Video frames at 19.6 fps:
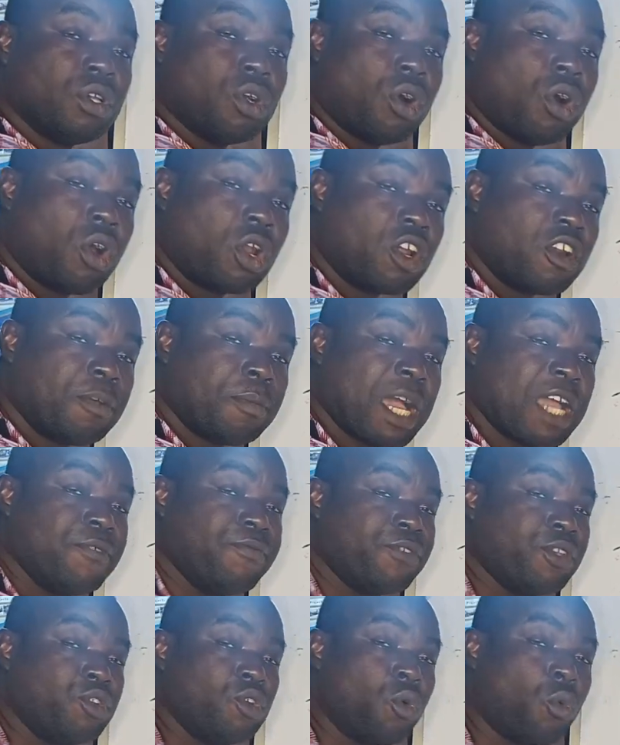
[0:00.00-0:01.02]
all of them are in
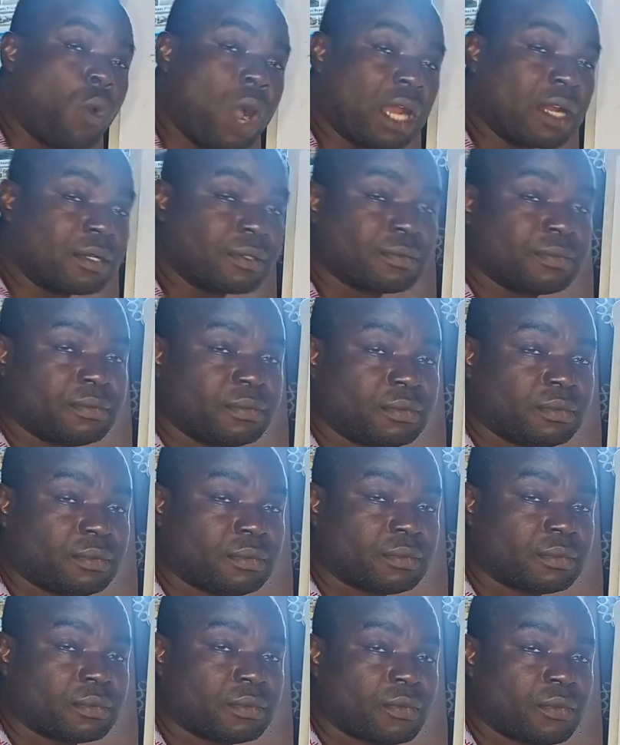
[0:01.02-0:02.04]
video 1.
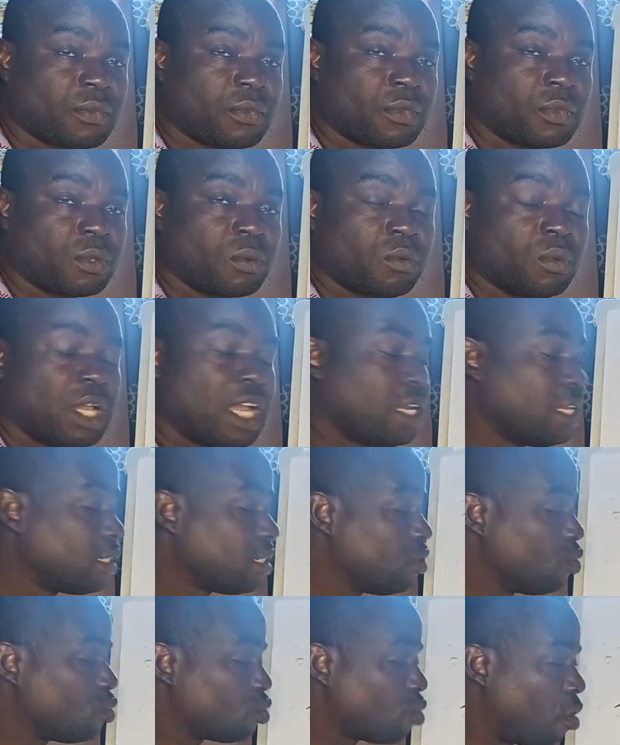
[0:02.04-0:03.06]

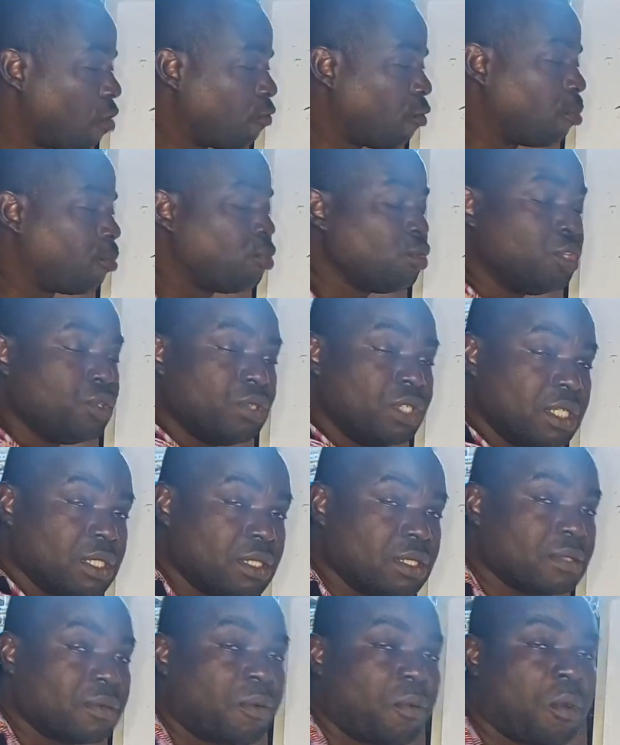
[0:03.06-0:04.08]
Anything you solve for, put the
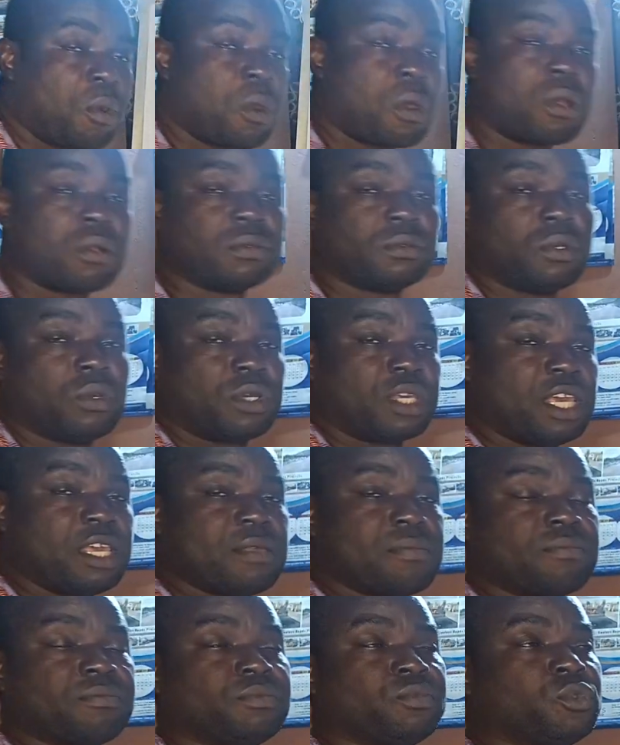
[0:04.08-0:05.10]
unit.
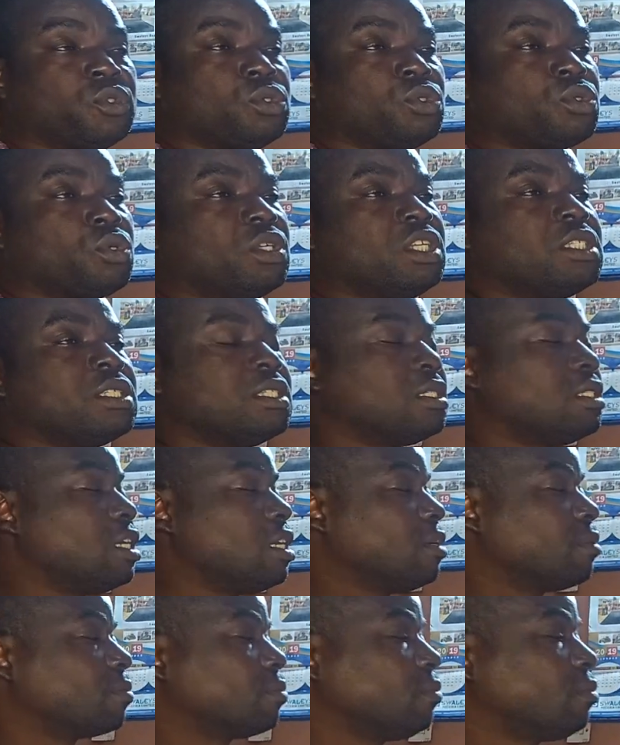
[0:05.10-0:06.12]
Okay, so this is
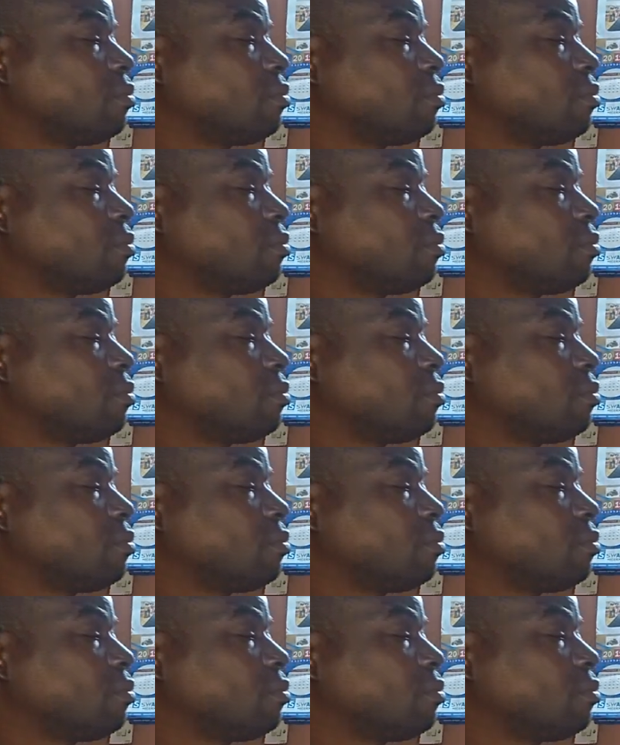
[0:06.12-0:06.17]
the